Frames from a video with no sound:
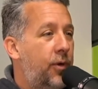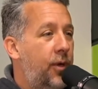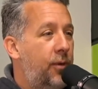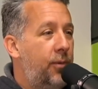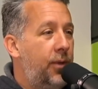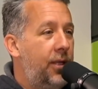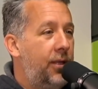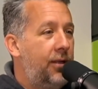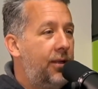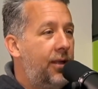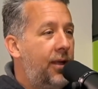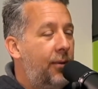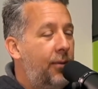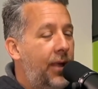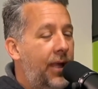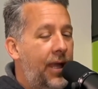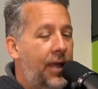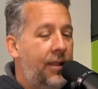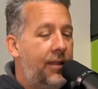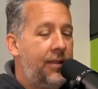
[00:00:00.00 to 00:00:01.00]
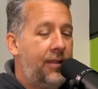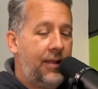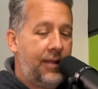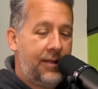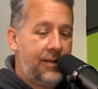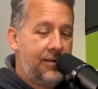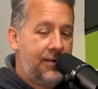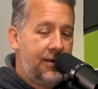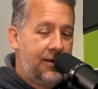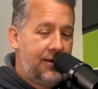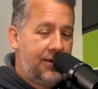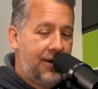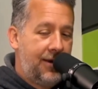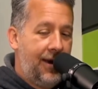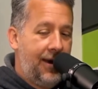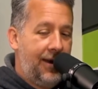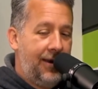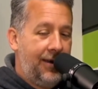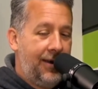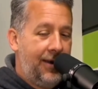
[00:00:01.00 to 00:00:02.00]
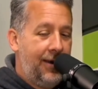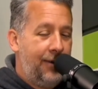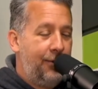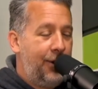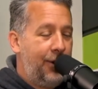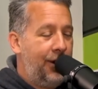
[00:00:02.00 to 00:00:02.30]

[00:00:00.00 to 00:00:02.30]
Caribbean. Sure, I'm like, how thick is this goddamn?